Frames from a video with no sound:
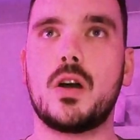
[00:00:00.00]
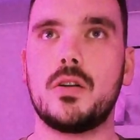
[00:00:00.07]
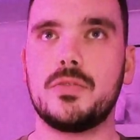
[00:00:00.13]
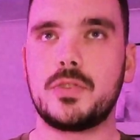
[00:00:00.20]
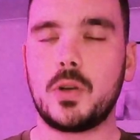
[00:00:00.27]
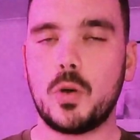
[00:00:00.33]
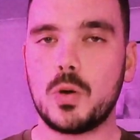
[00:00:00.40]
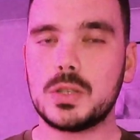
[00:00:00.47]

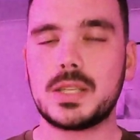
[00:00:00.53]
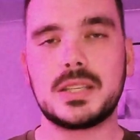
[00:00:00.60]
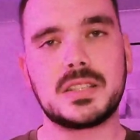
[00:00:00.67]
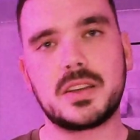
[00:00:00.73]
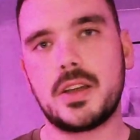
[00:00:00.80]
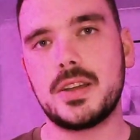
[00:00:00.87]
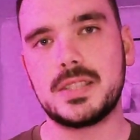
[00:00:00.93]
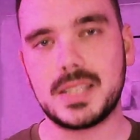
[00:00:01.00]
of course
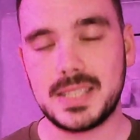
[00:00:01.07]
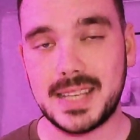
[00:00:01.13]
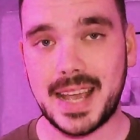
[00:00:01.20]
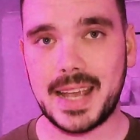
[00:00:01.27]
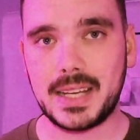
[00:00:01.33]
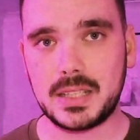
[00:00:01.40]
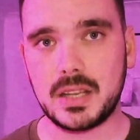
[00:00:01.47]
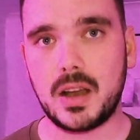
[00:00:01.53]
it's going to
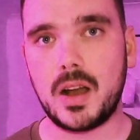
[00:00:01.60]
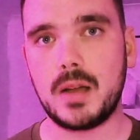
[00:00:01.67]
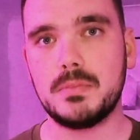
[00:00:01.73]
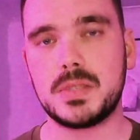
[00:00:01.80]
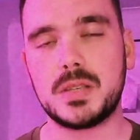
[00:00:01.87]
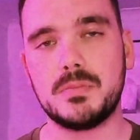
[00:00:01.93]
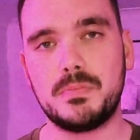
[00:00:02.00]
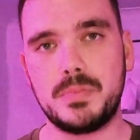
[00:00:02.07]
take
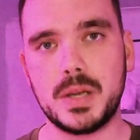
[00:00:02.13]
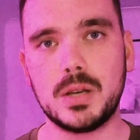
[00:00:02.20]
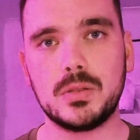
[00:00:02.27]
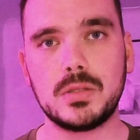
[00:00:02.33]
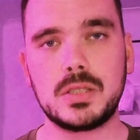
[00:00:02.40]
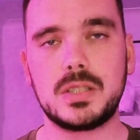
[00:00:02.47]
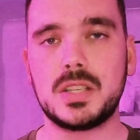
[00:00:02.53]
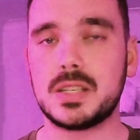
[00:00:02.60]
time to
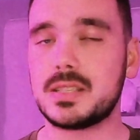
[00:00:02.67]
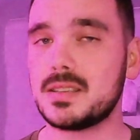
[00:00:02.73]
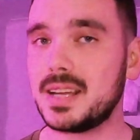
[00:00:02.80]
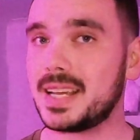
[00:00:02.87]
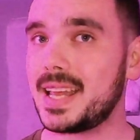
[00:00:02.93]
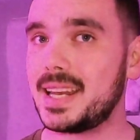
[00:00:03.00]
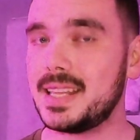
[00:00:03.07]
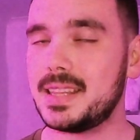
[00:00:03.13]
build just
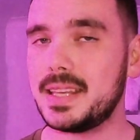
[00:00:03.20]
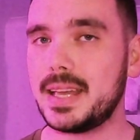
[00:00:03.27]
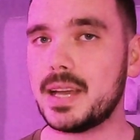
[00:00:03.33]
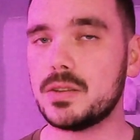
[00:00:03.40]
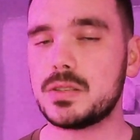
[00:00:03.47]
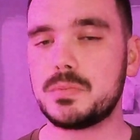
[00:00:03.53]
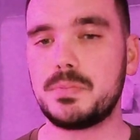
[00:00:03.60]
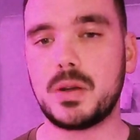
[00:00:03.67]
like anything
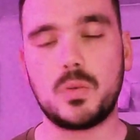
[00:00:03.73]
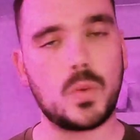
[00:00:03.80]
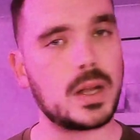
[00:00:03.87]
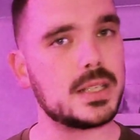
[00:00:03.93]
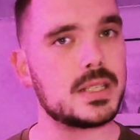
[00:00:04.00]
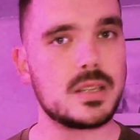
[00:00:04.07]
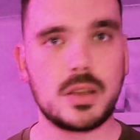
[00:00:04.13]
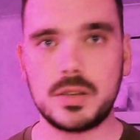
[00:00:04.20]
else, but
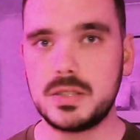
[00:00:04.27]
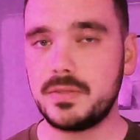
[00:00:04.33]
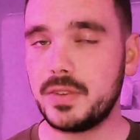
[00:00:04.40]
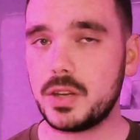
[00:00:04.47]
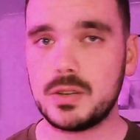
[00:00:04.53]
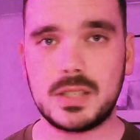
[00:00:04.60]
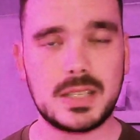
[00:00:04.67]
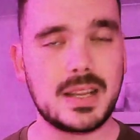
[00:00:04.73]
once those
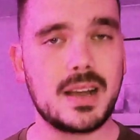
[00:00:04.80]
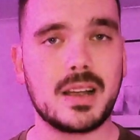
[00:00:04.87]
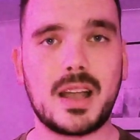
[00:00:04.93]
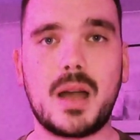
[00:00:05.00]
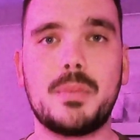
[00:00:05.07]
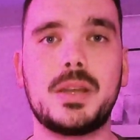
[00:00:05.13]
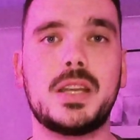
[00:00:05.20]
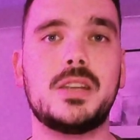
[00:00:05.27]
views start
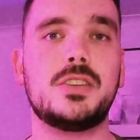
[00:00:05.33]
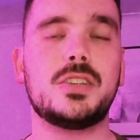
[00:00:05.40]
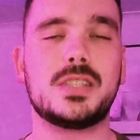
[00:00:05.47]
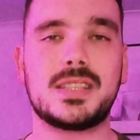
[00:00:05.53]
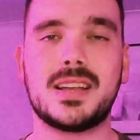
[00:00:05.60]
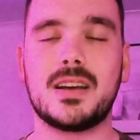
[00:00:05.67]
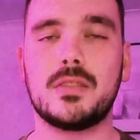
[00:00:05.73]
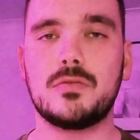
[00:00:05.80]
coming in, you
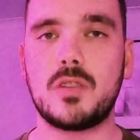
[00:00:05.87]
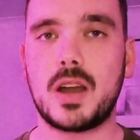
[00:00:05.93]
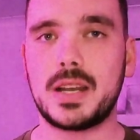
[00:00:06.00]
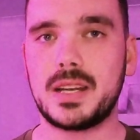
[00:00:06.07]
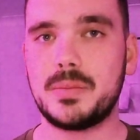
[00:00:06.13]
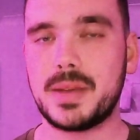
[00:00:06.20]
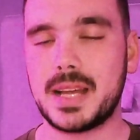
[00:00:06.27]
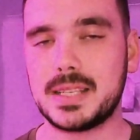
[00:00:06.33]
start
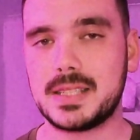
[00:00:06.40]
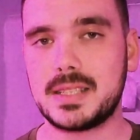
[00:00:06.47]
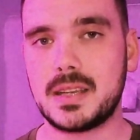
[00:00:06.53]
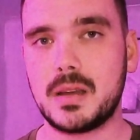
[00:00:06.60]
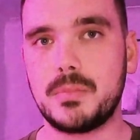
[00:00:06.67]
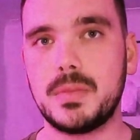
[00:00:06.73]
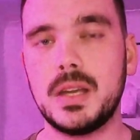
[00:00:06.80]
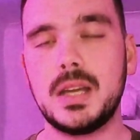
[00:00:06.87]
writing about
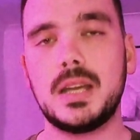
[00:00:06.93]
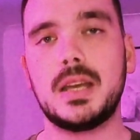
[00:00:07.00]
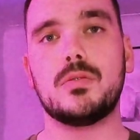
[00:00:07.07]
some